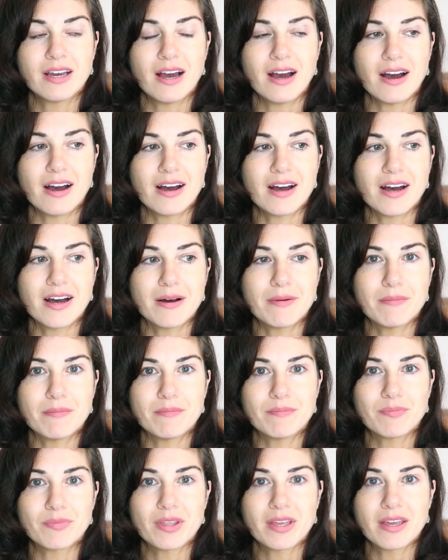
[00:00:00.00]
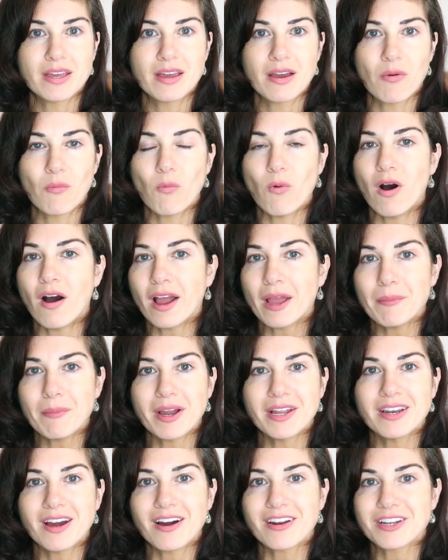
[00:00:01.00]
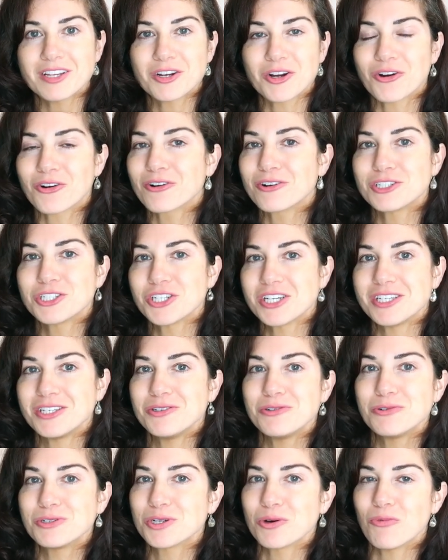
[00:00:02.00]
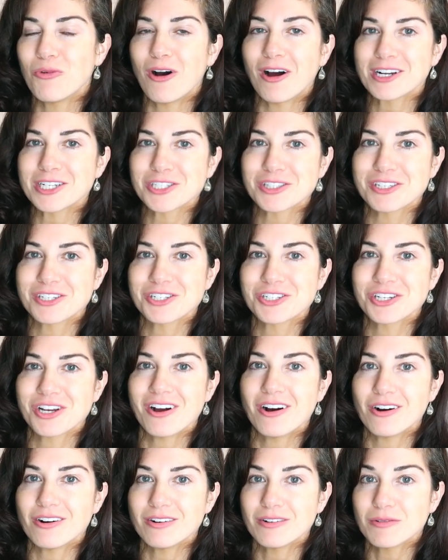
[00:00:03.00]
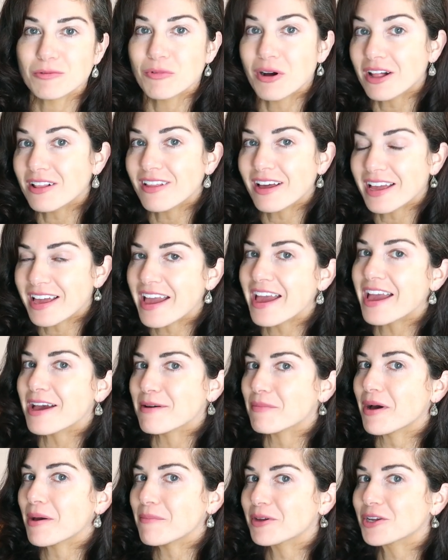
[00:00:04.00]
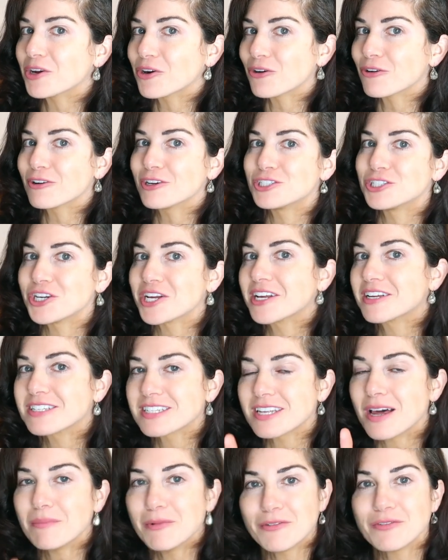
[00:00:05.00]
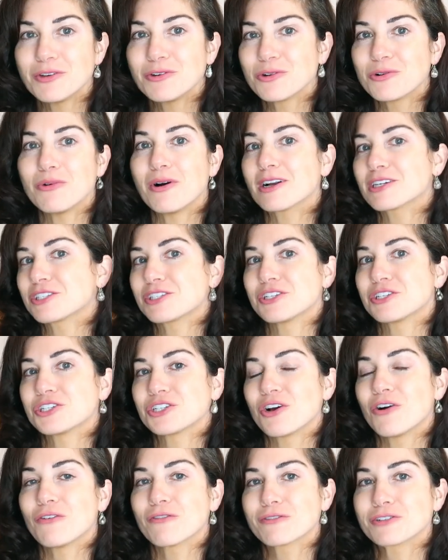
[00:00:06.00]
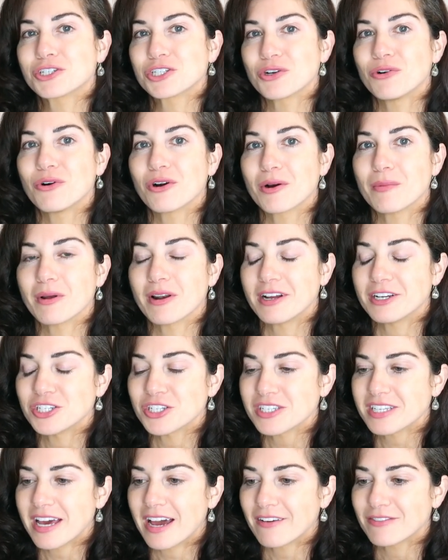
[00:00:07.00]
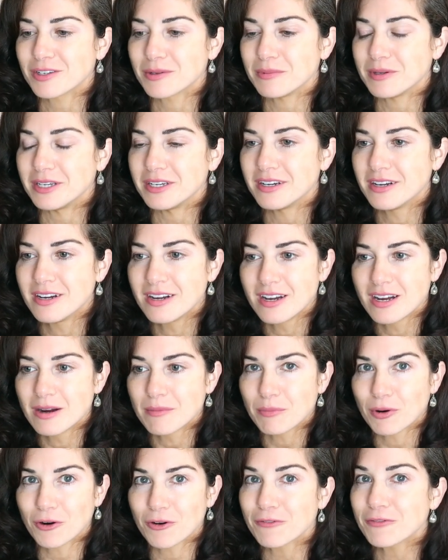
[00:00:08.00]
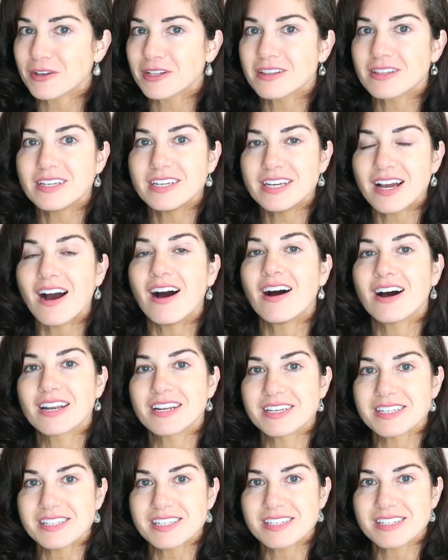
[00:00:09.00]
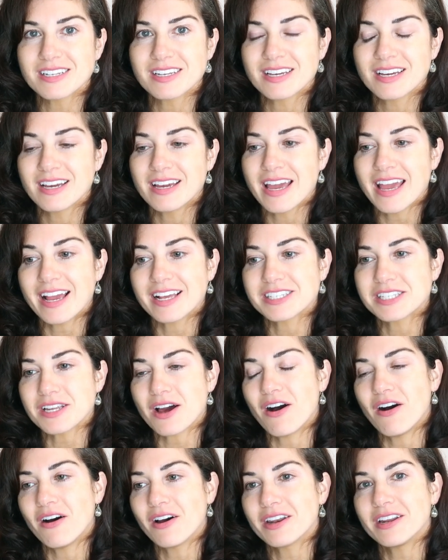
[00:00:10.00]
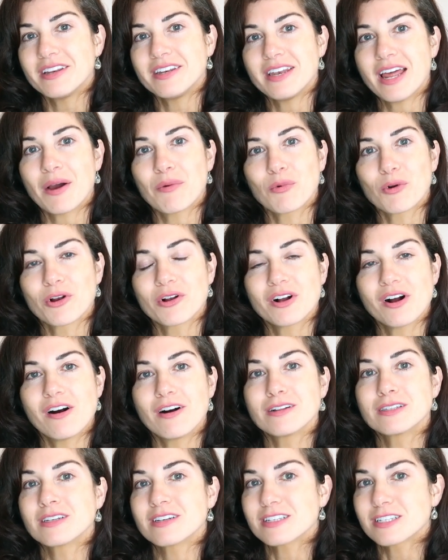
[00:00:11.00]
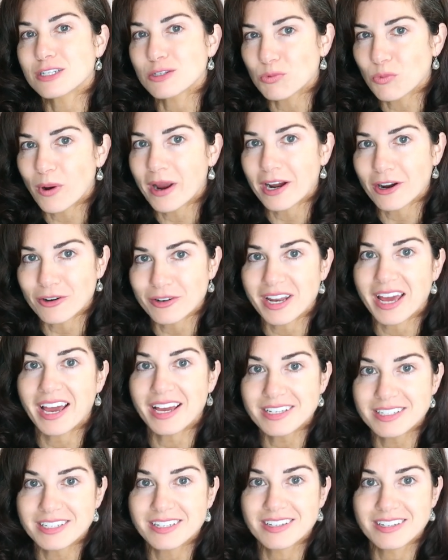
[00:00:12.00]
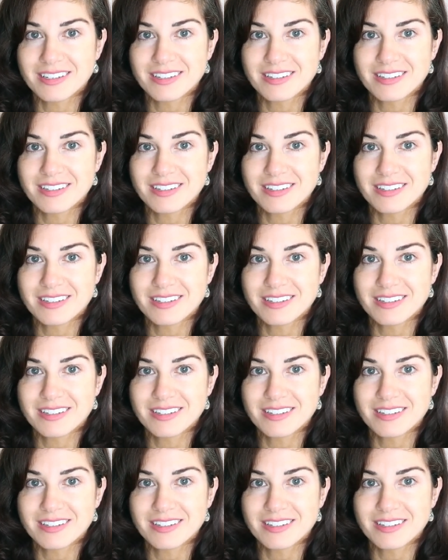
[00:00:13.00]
Um, why am I not encouraging you to watch this show? Well, I am. I'm encouraging some of you to watch this show for sure, but I just have to be perfectly honest it's on a network called SwearNet.